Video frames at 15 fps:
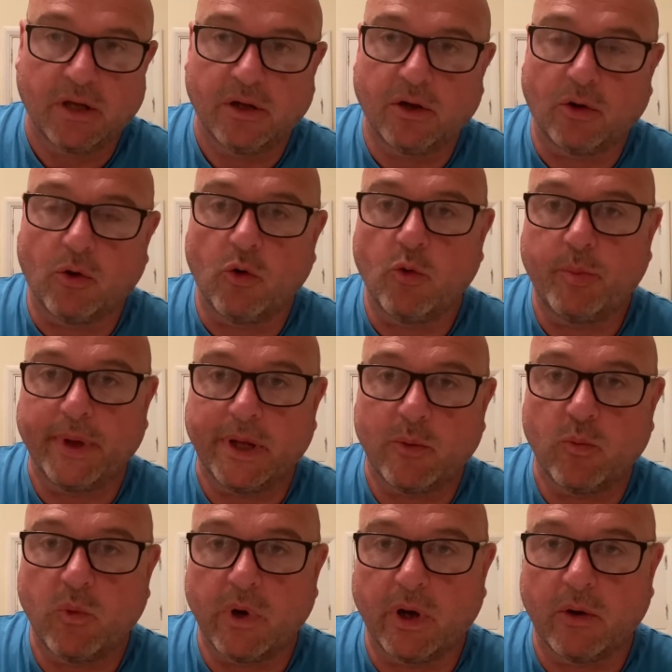all
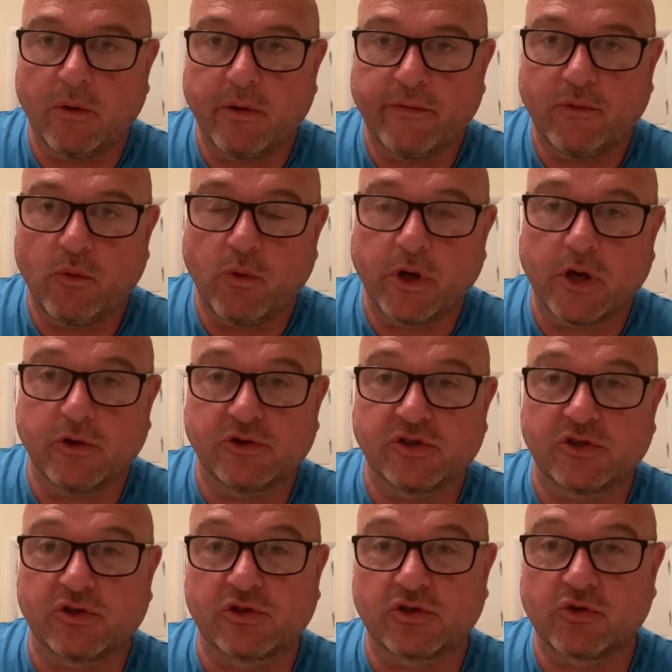being well, if all goes
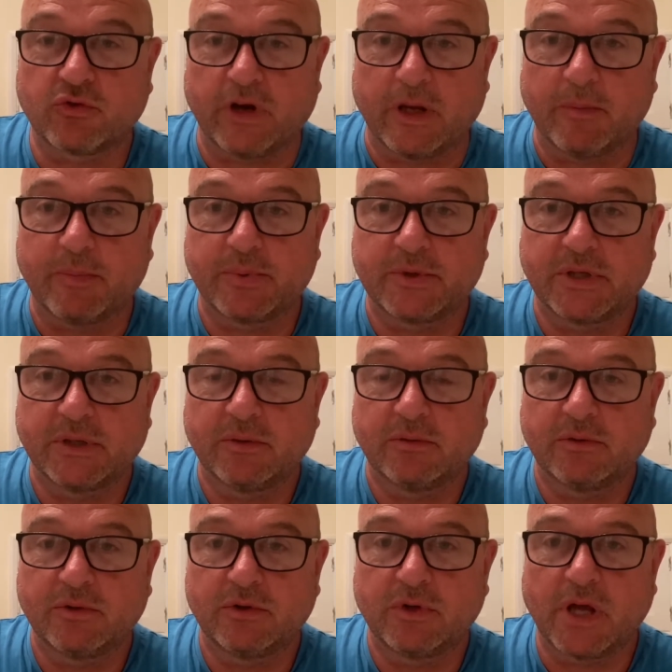to script,
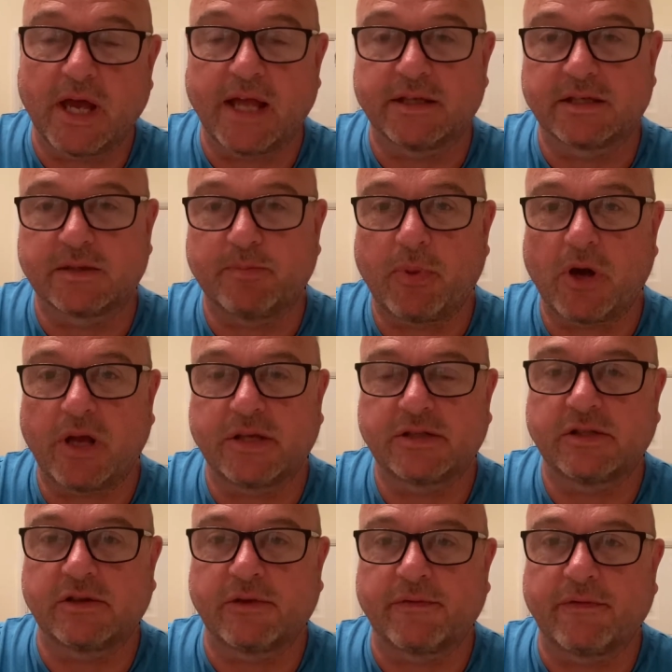adds spice
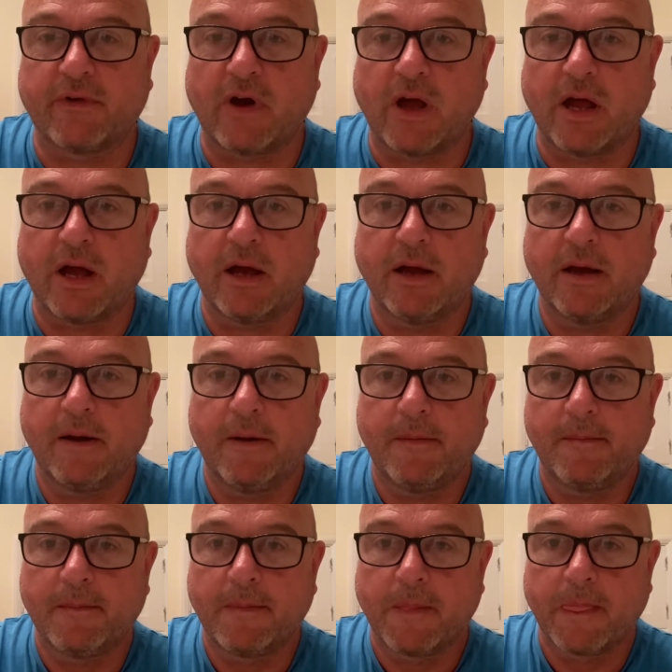to the fire.
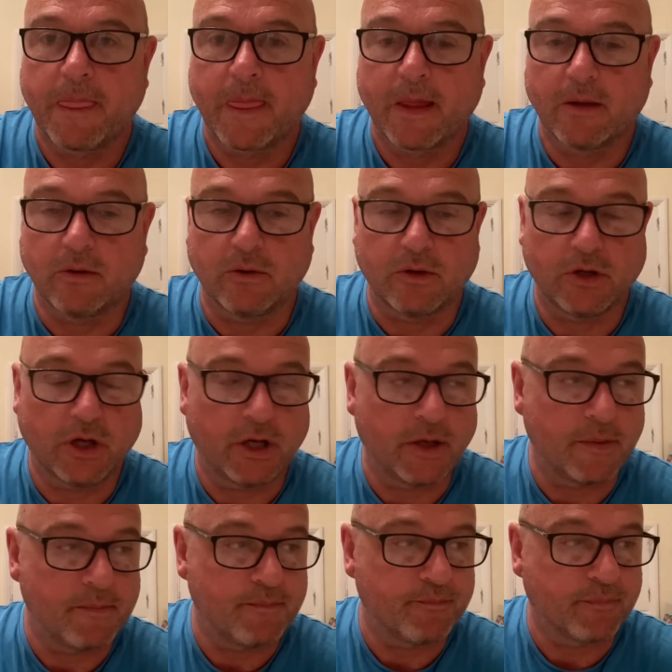Well,
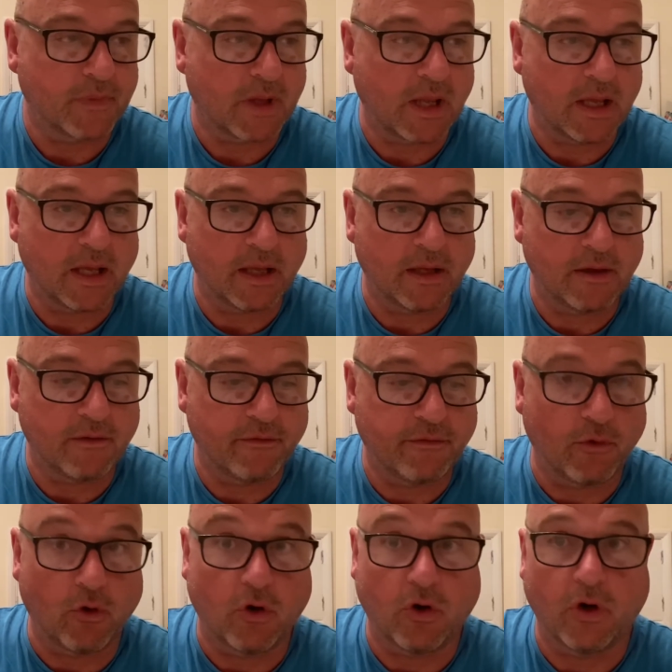
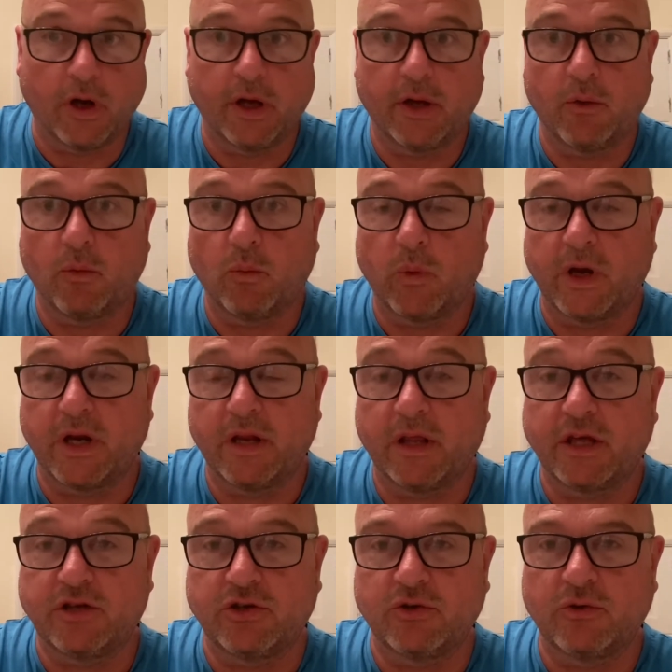for when they
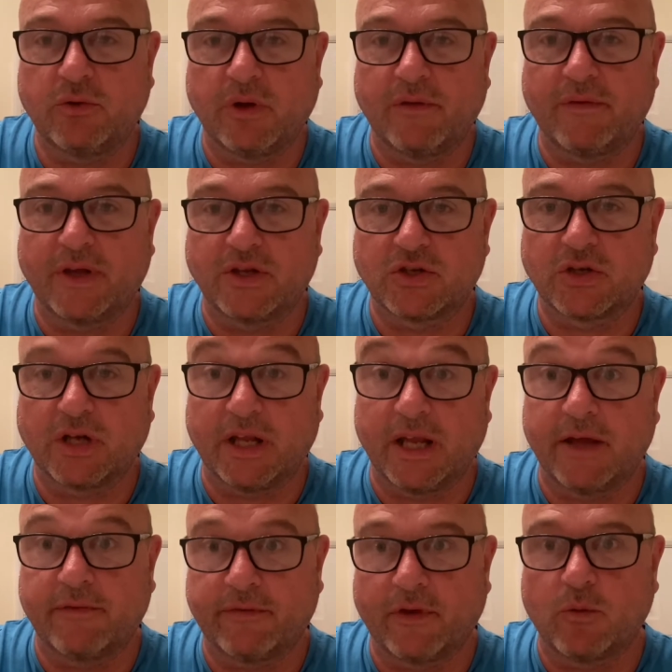do eventually,
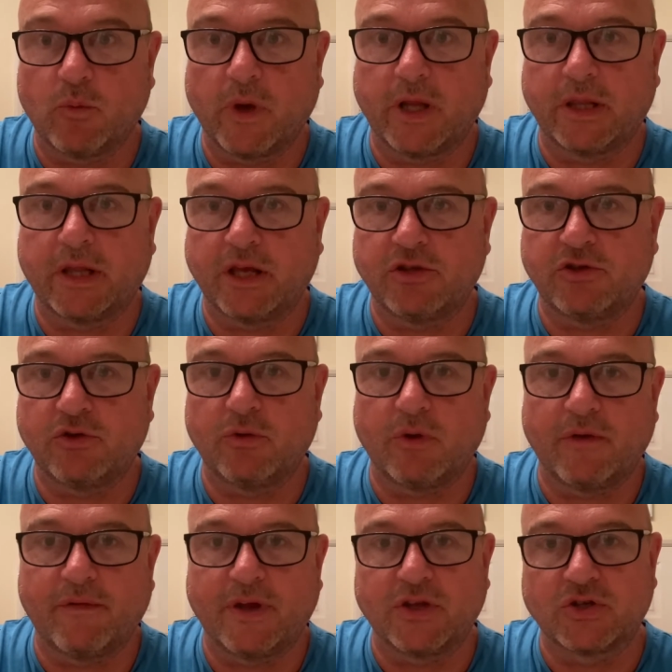if and when they do
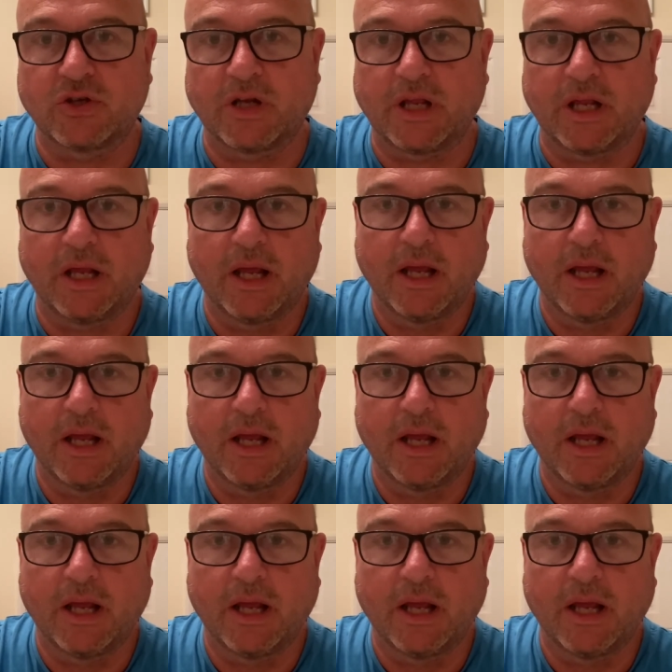eventually